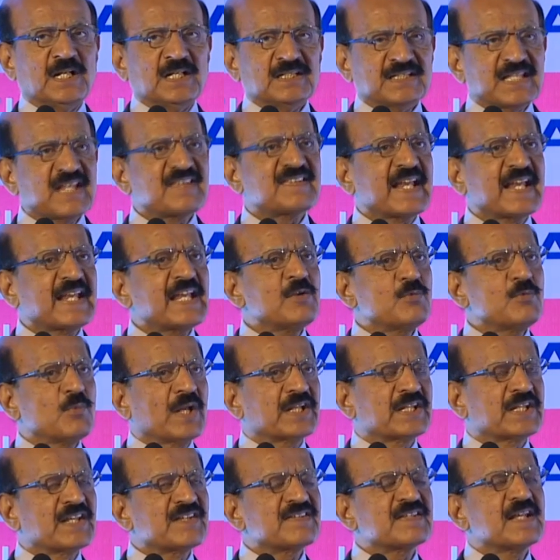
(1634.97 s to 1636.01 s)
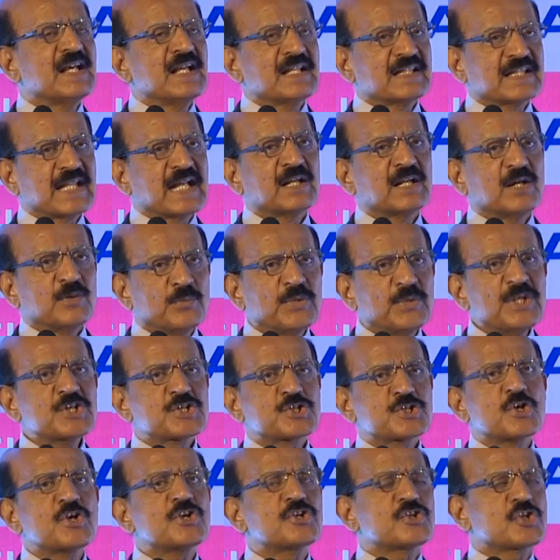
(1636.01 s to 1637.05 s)
The second one is that we
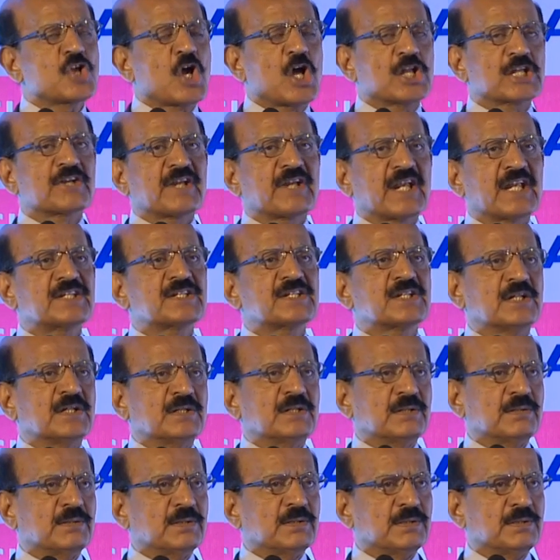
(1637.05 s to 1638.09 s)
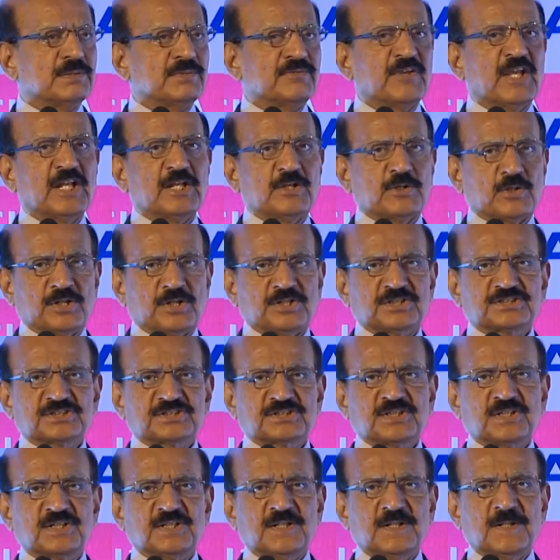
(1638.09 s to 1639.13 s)
should tolerate failures.
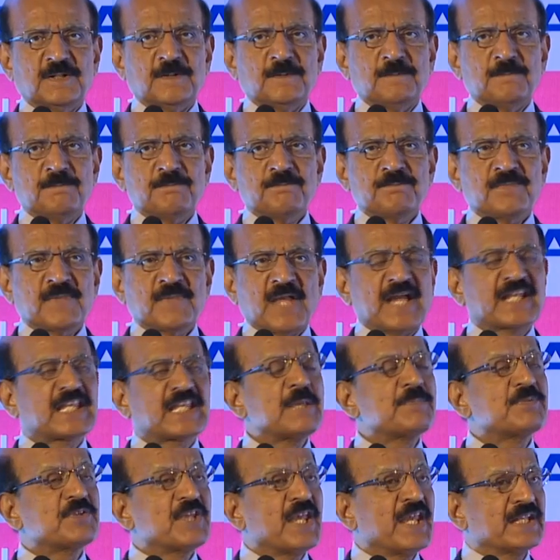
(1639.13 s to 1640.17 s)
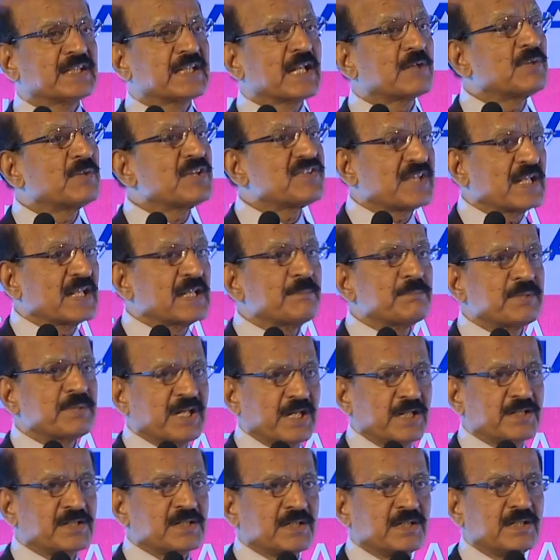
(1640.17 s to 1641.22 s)
I keep saying that we
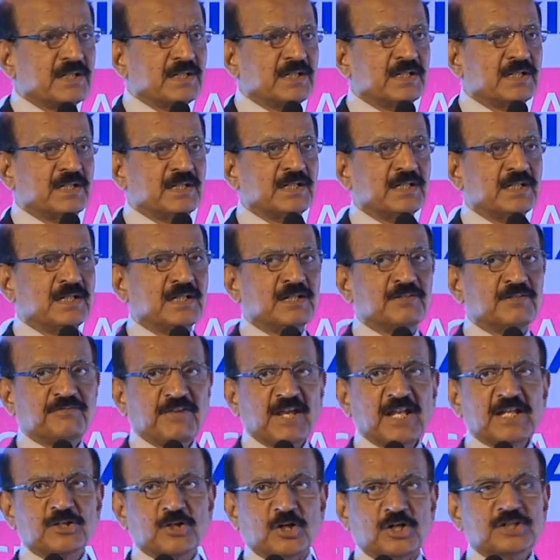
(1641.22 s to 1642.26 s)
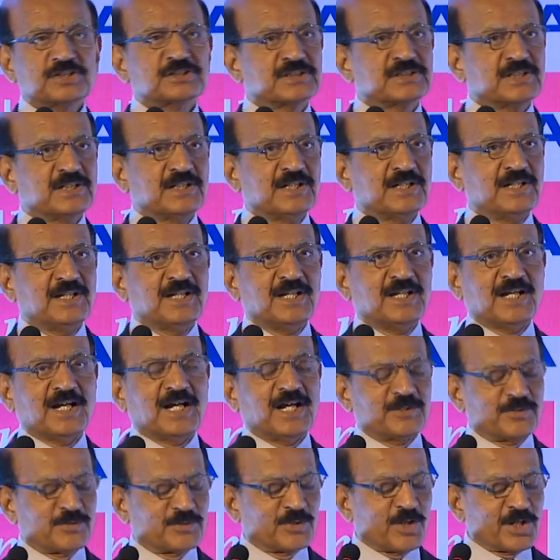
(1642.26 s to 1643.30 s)
celebrate failures,
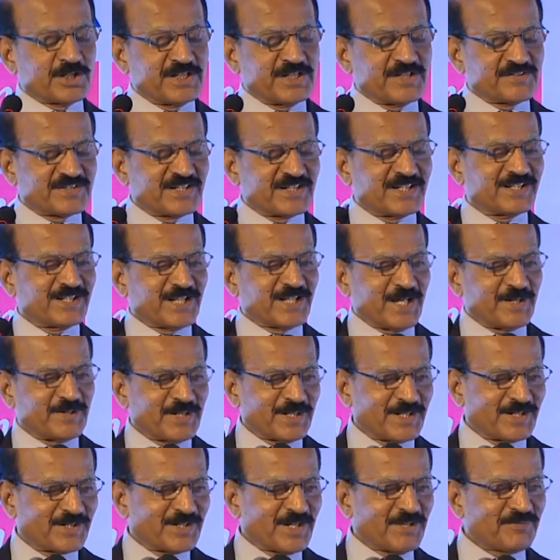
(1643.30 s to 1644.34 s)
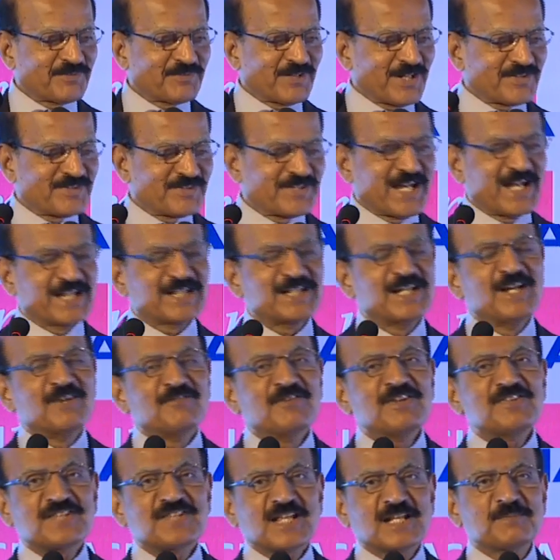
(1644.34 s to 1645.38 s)
not necessarily, rephrase that,
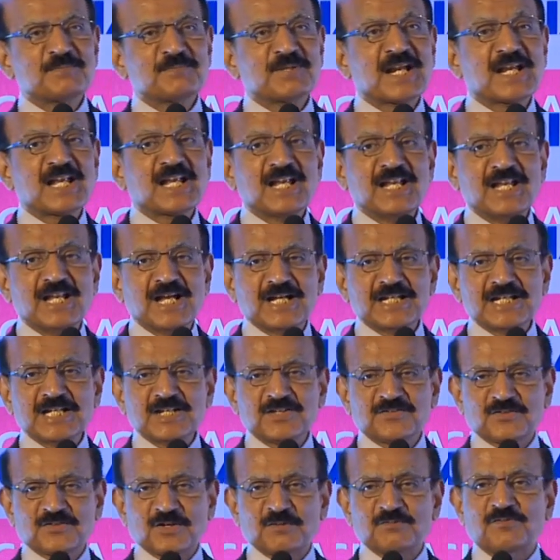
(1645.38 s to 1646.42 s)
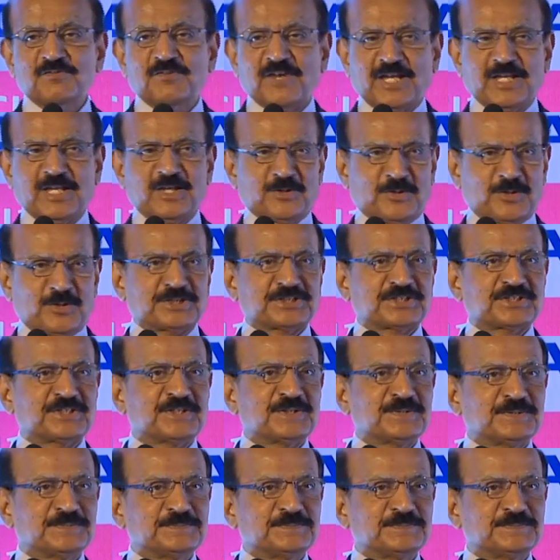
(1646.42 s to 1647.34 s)
we celebrate learnings from failures.